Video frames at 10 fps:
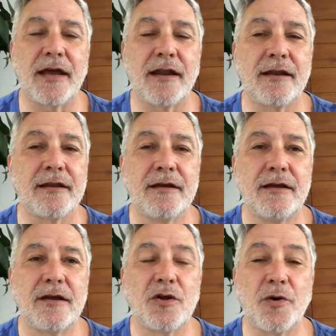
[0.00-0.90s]
And
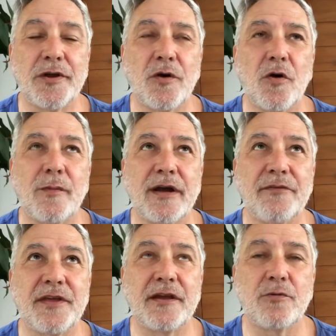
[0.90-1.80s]
going home, I
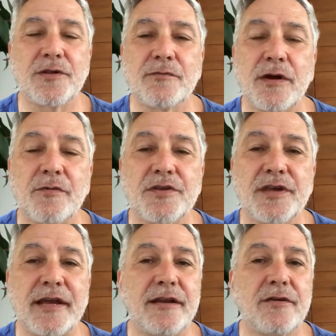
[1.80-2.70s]
think it was around
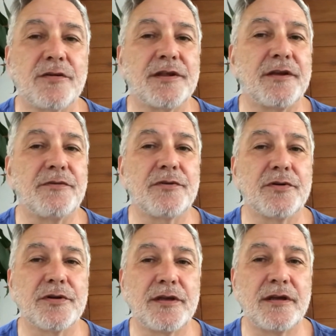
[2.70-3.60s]
10 or
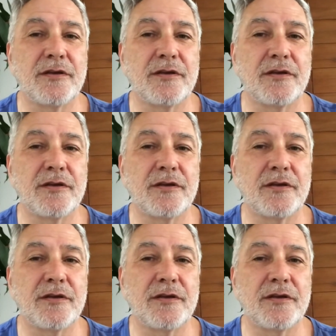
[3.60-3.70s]
10:30.